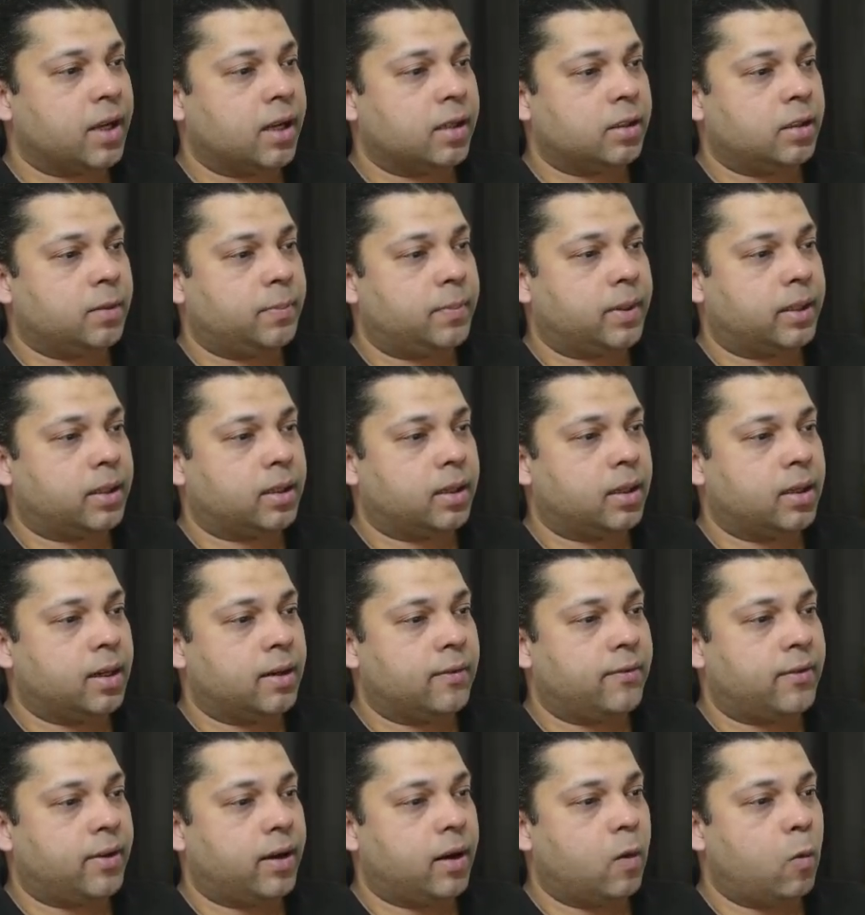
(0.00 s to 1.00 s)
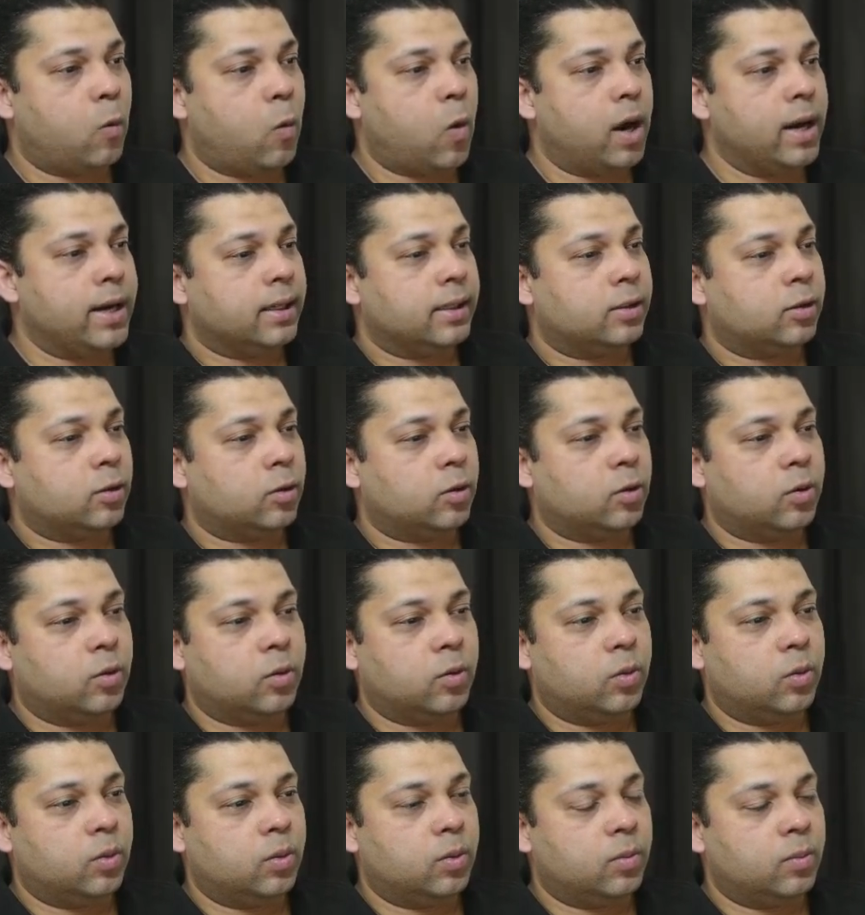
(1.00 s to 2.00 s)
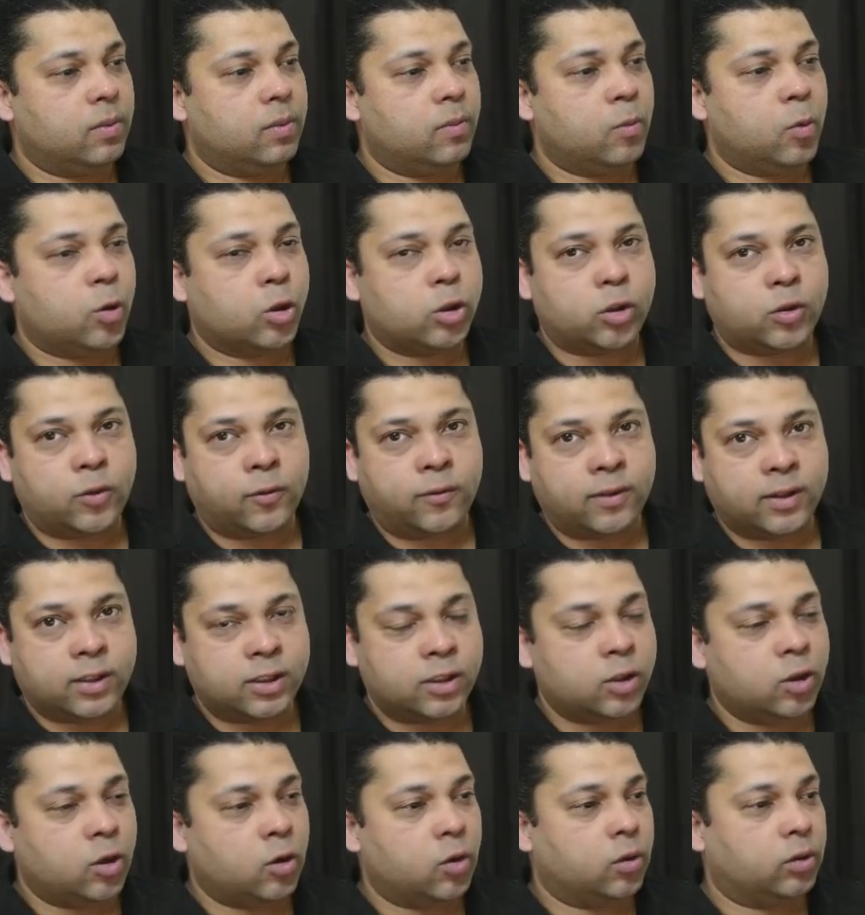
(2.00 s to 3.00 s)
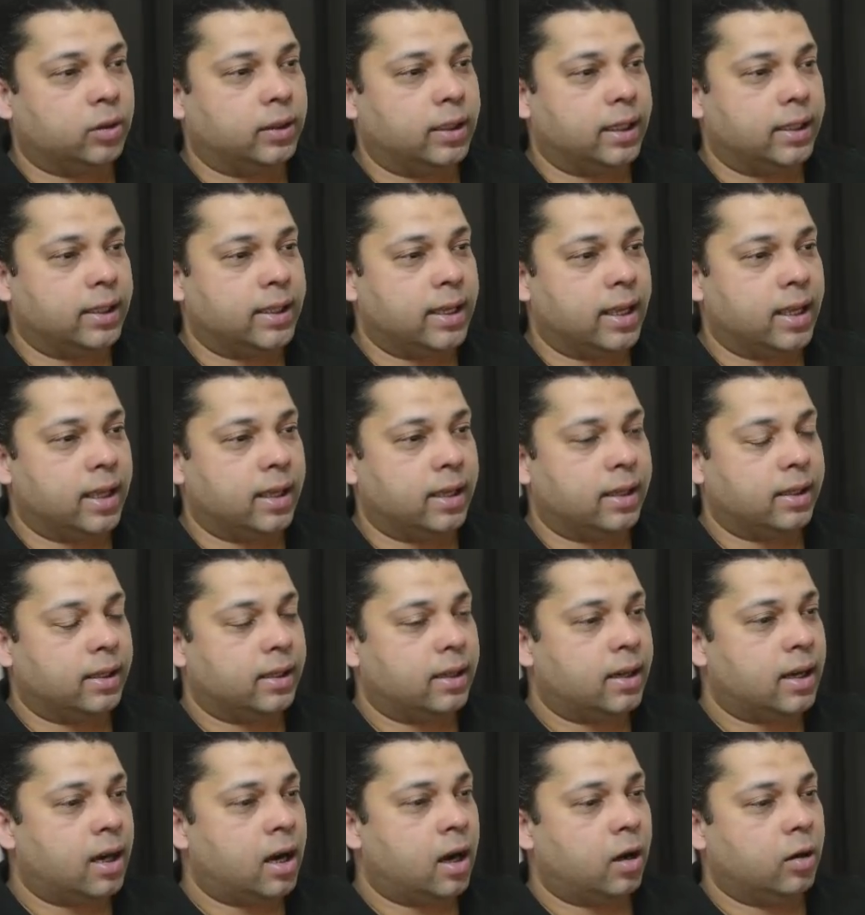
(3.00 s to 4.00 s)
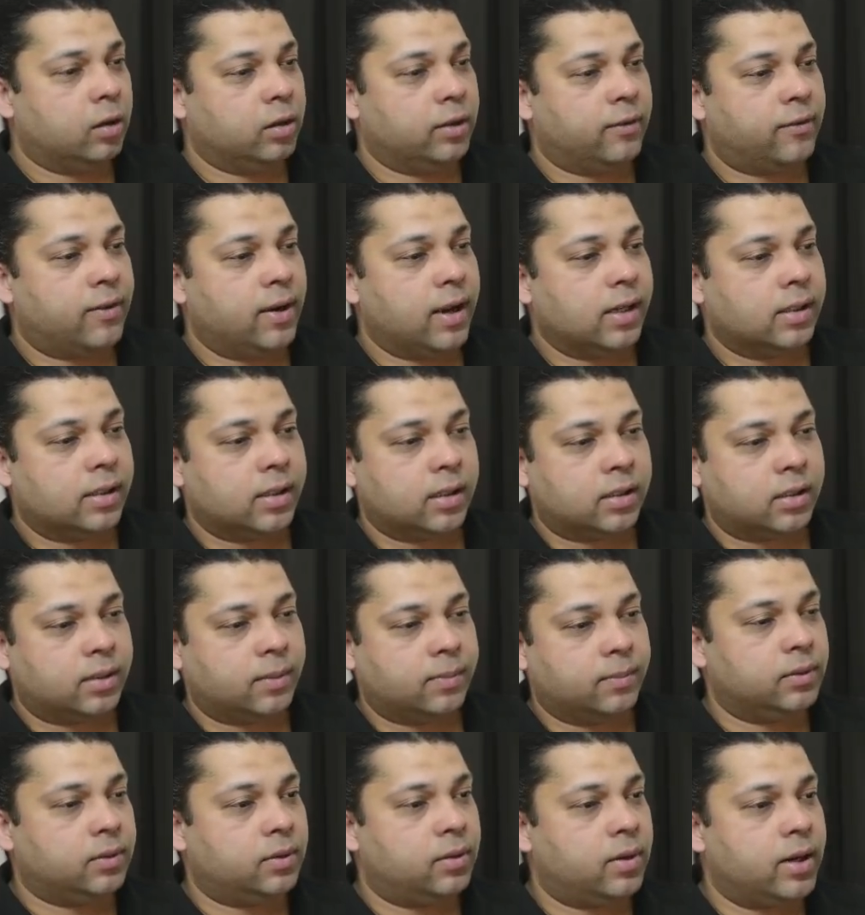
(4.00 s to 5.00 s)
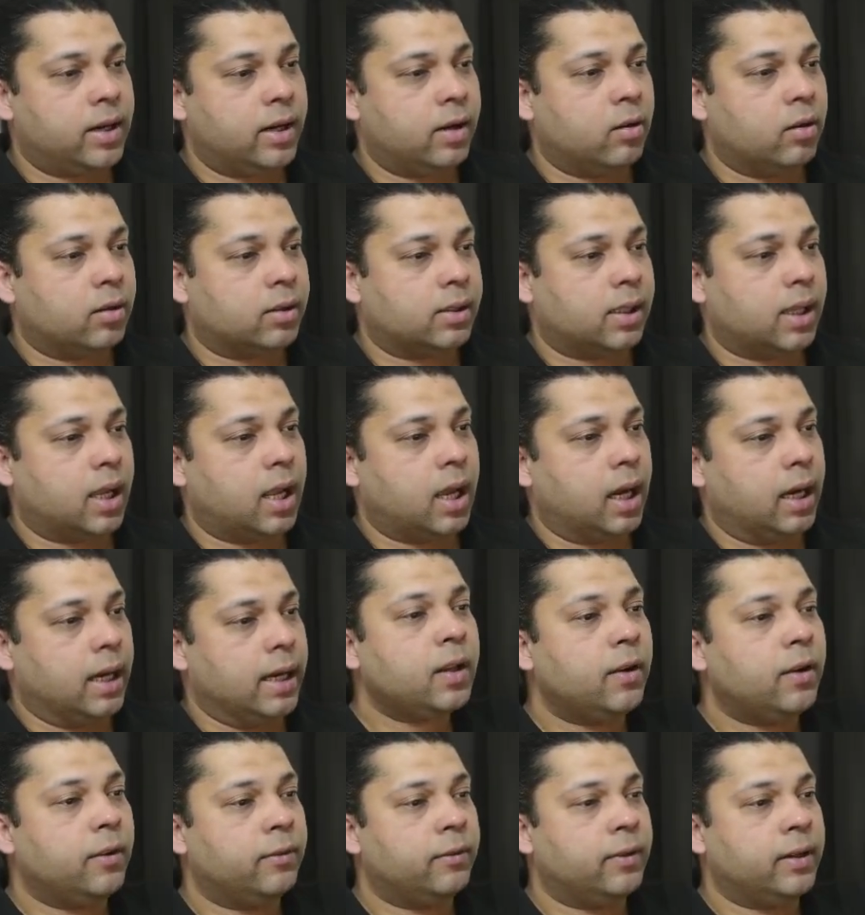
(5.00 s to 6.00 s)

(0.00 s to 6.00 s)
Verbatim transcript: as depicted in figure 1. So most of us know that how the file system tree looks like.